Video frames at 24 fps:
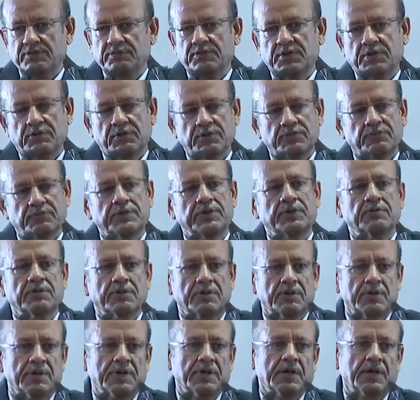because we could
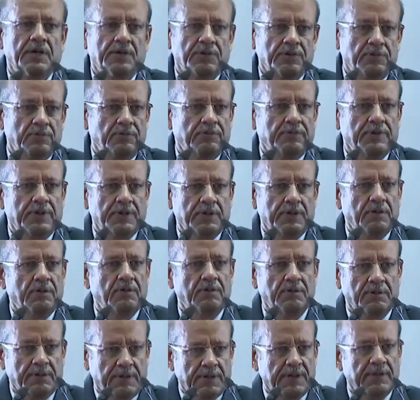not argue for a
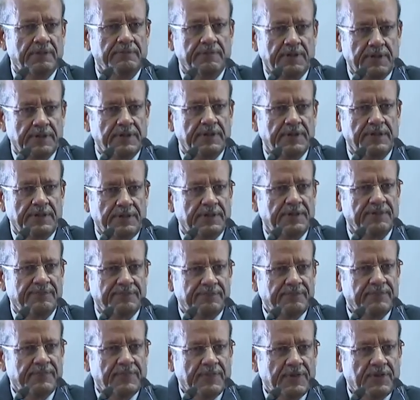long time at that time,
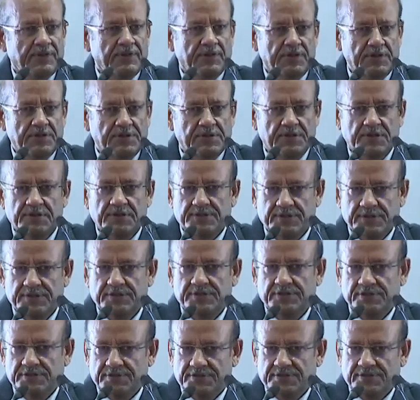initial stages.